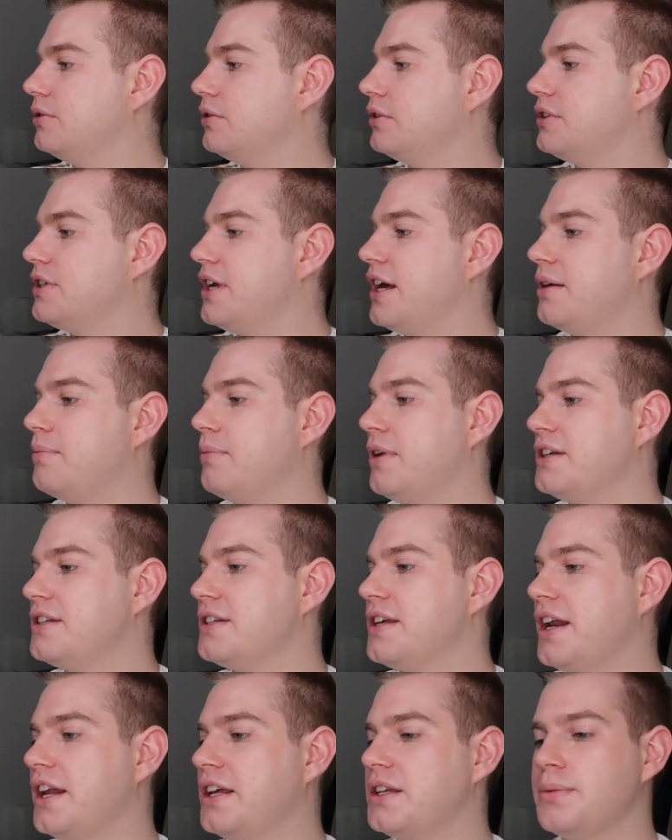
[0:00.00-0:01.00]
take my
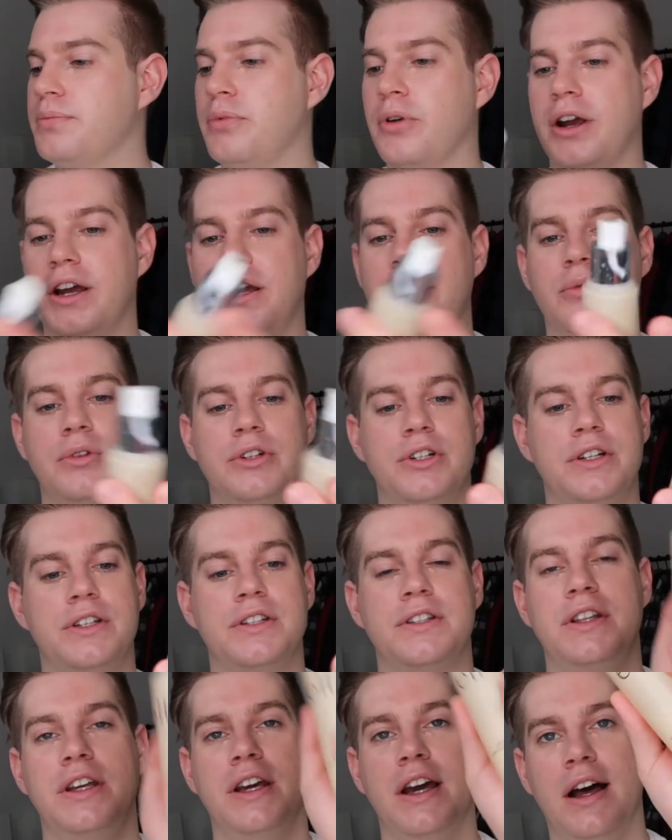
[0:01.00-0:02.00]
setting spray, which
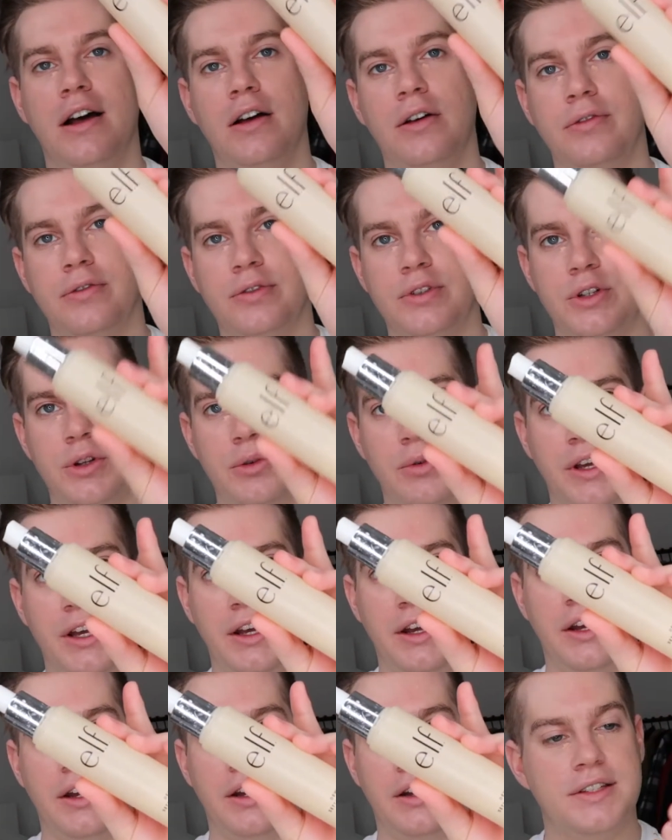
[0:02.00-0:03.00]
is the E.L.F
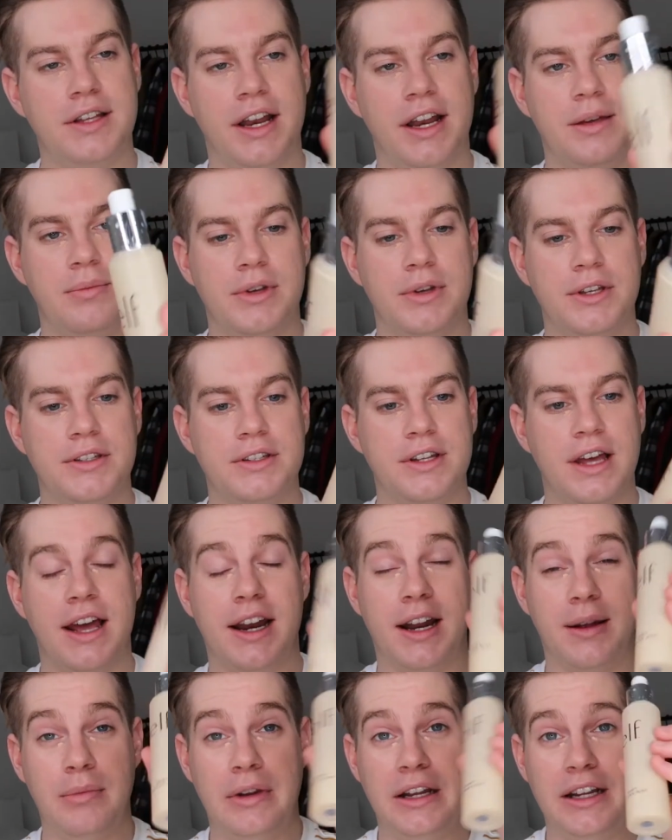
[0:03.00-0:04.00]
Dewy Setting Mist, and
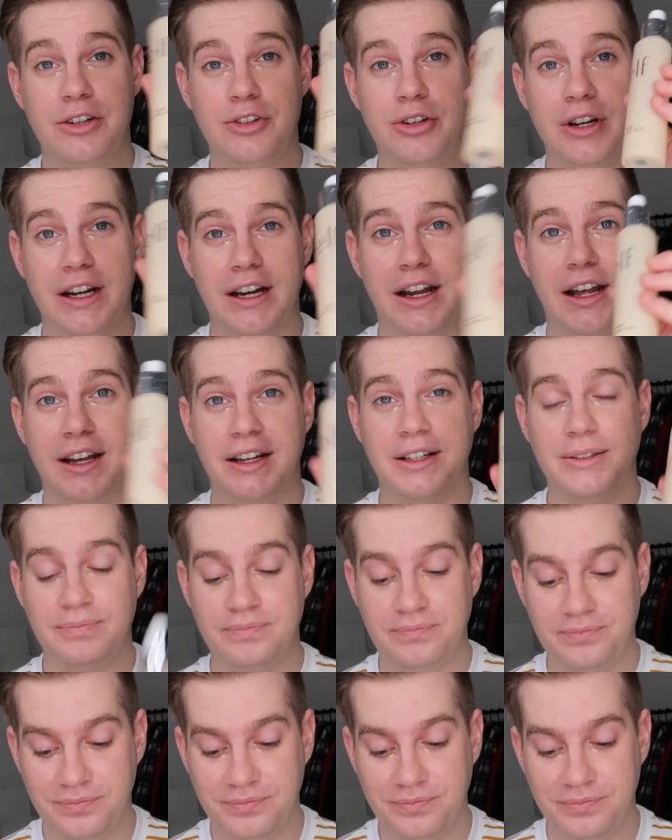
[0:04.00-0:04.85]
I'm literally like,